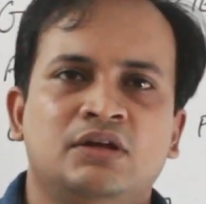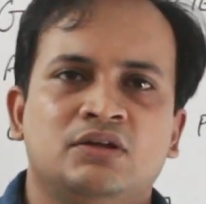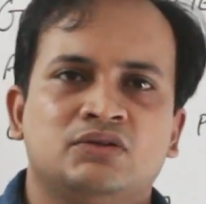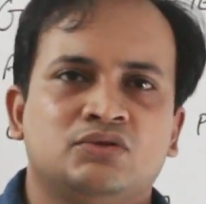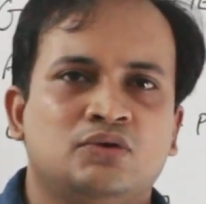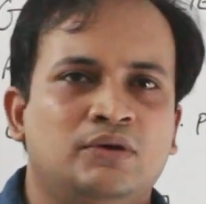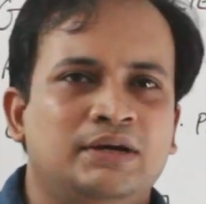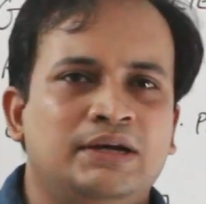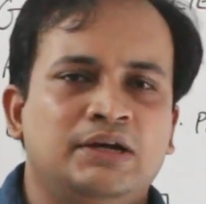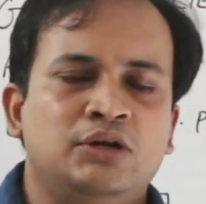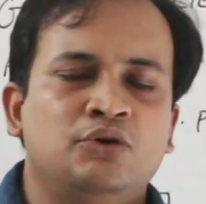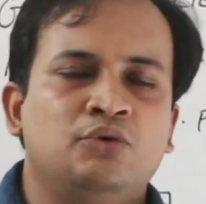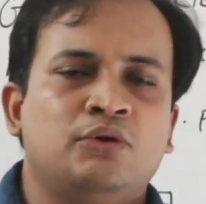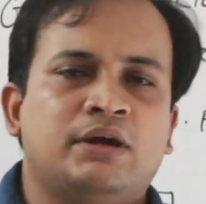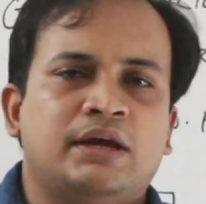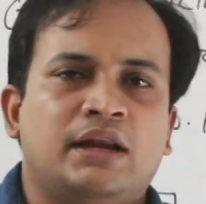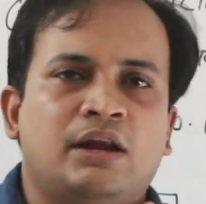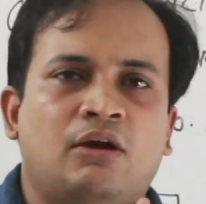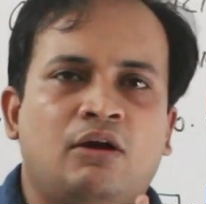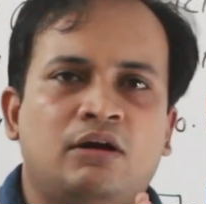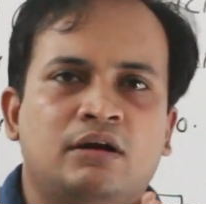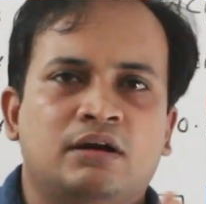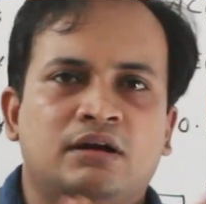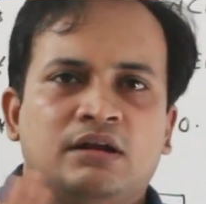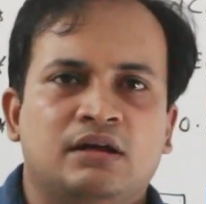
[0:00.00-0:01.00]
So you
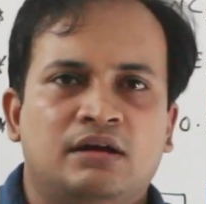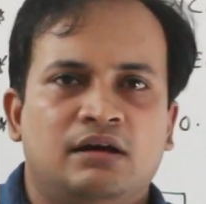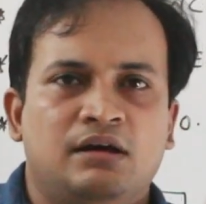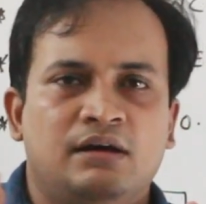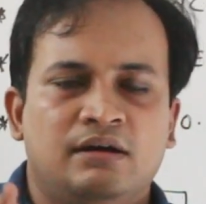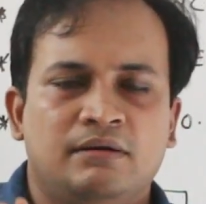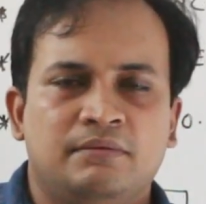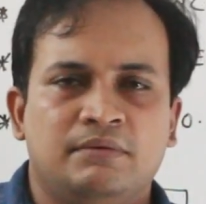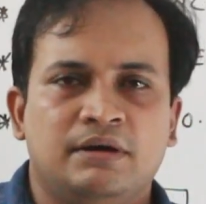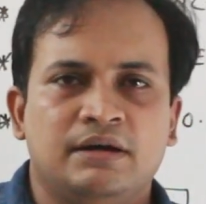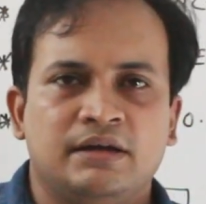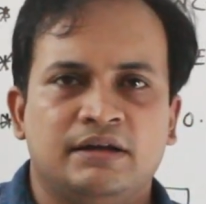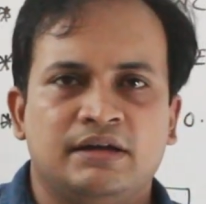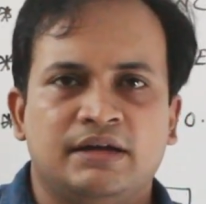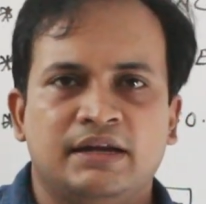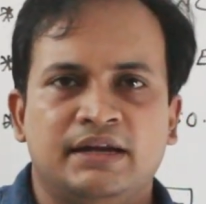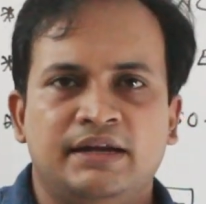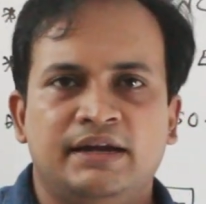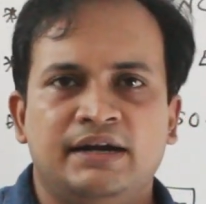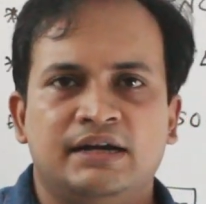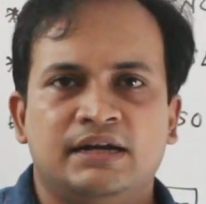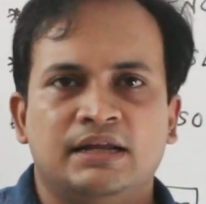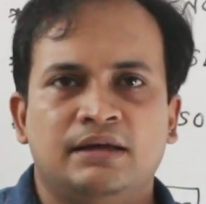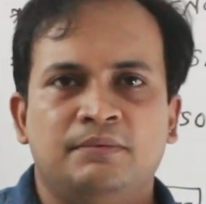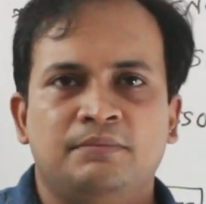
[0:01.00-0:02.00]
cannot
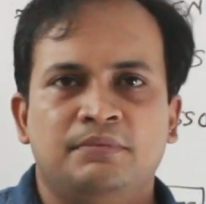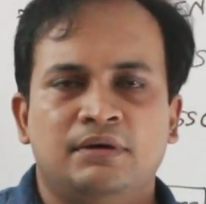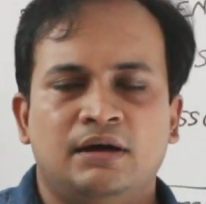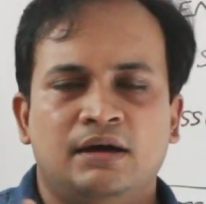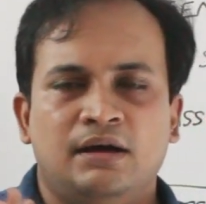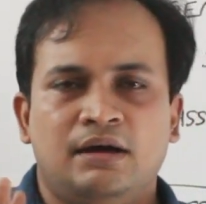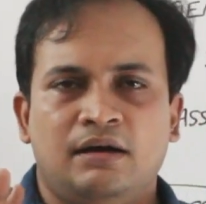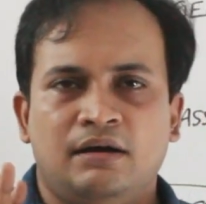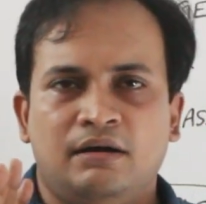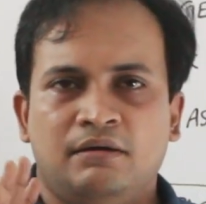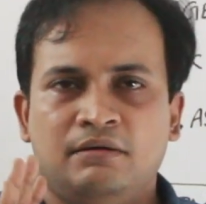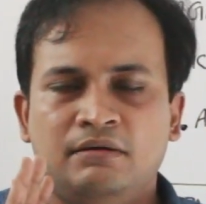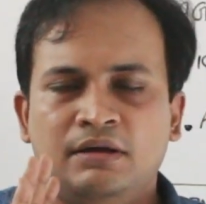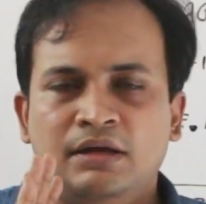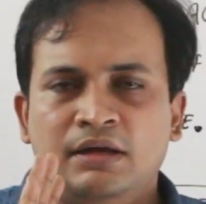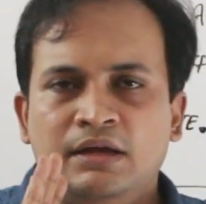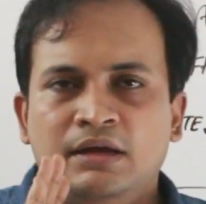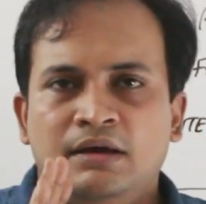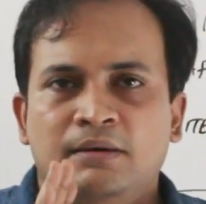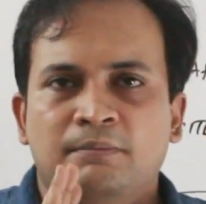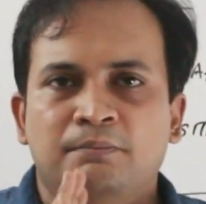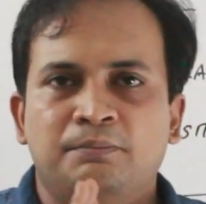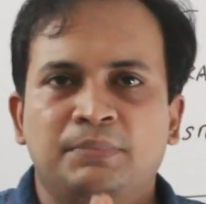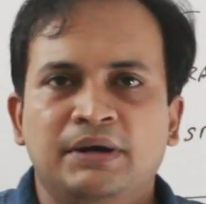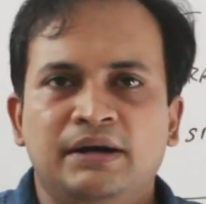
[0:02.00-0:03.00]
create a
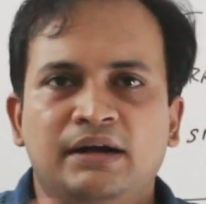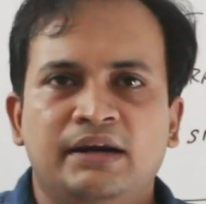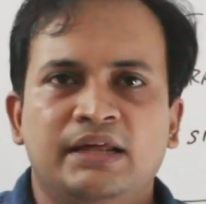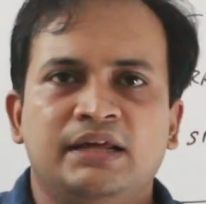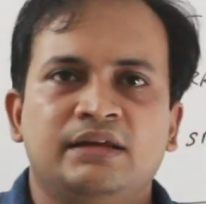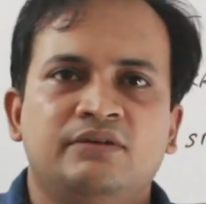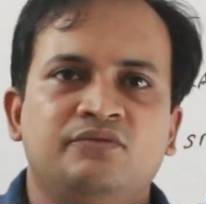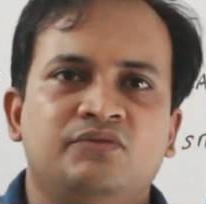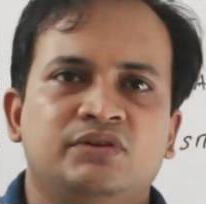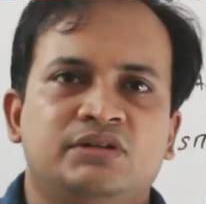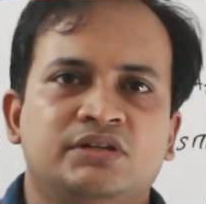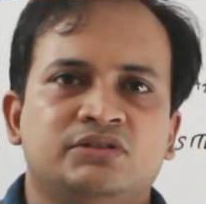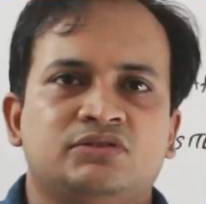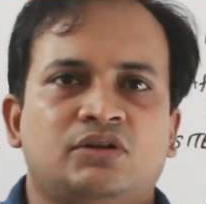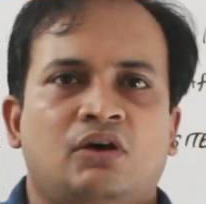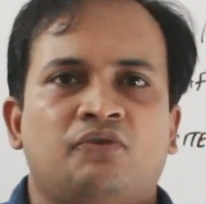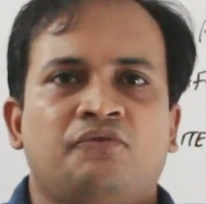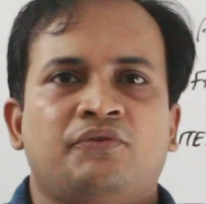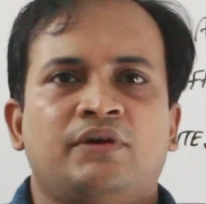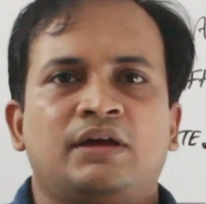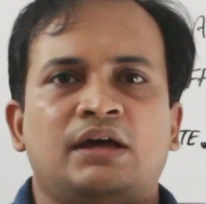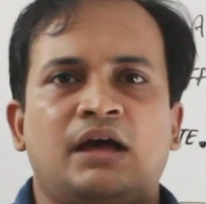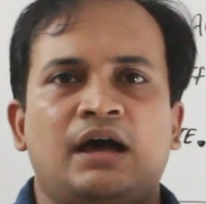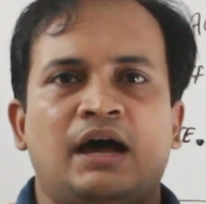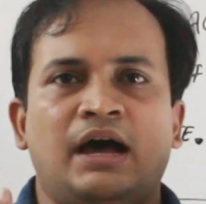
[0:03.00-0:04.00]
building which is
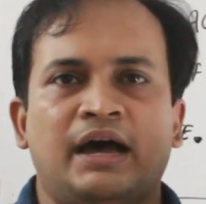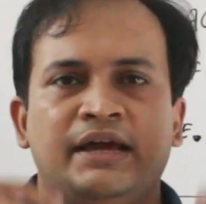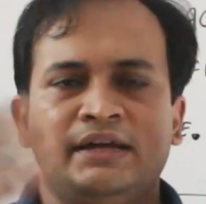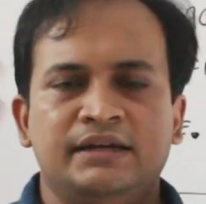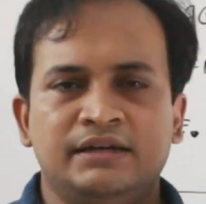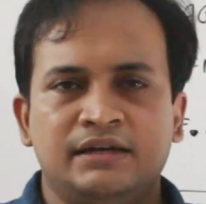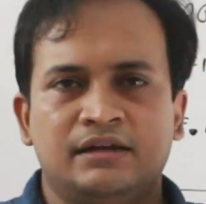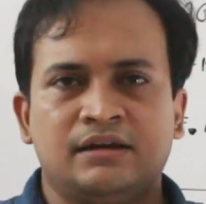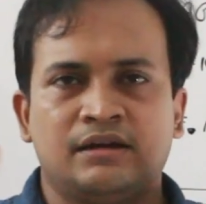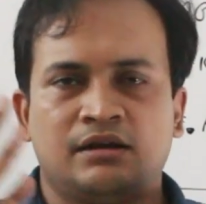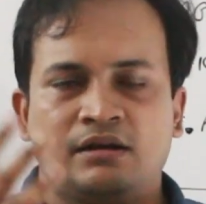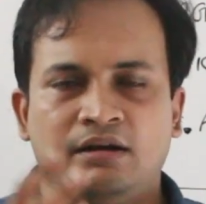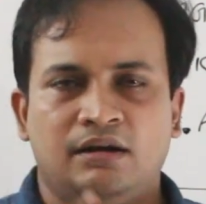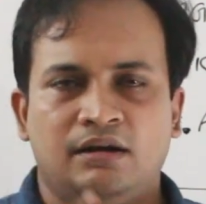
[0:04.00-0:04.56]
of a higher,